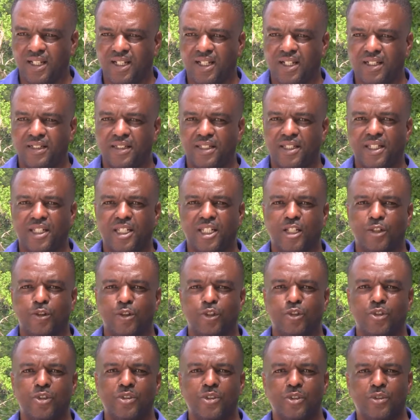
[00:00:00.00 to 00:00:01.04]
and the area
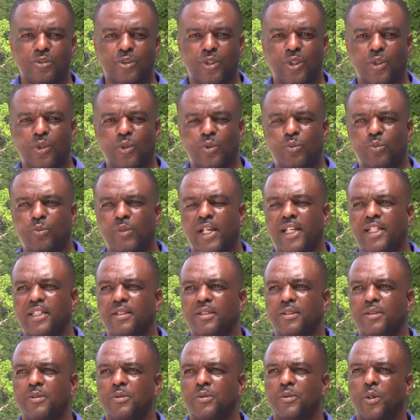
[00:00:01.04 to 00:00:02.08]
just around
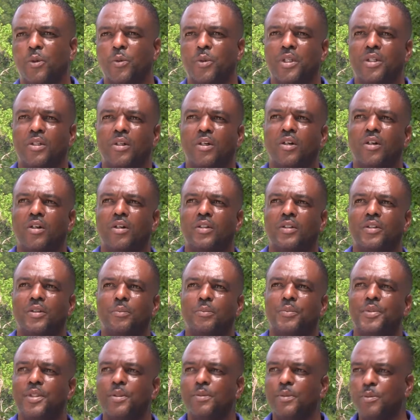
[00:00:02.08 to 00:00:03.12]
by what we call the
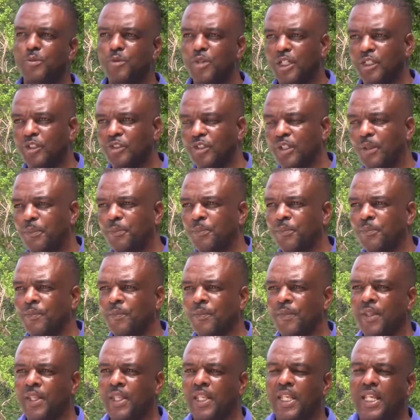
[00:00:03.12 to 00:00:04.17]
BB Bread Shop.
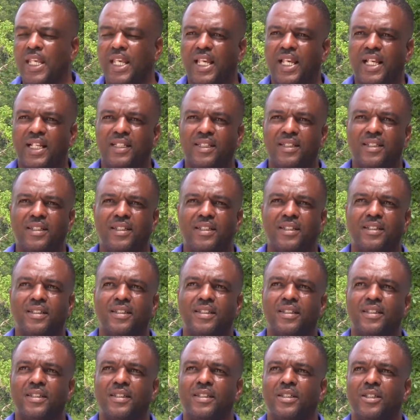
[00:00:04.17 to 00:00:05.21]
And
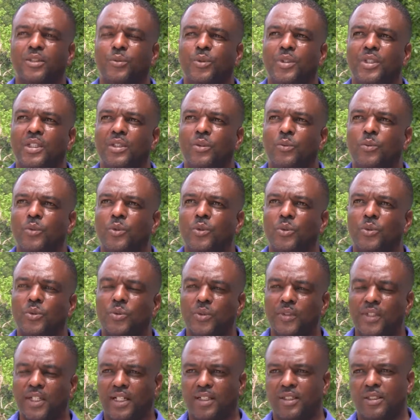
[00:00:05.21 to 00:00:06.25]
then to
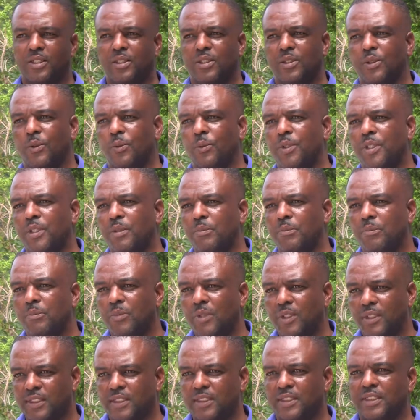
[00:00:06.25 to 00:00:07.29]
do that, we
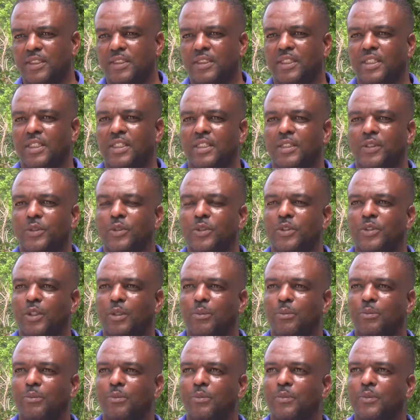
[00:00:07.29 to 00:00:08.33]
must do
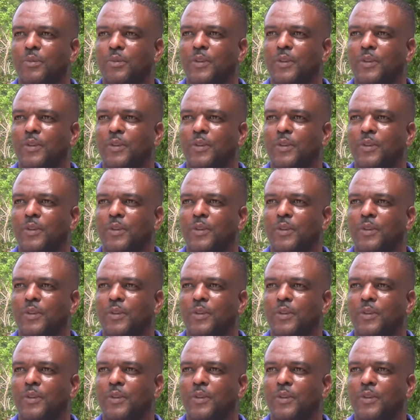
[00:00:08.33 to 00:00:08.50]
some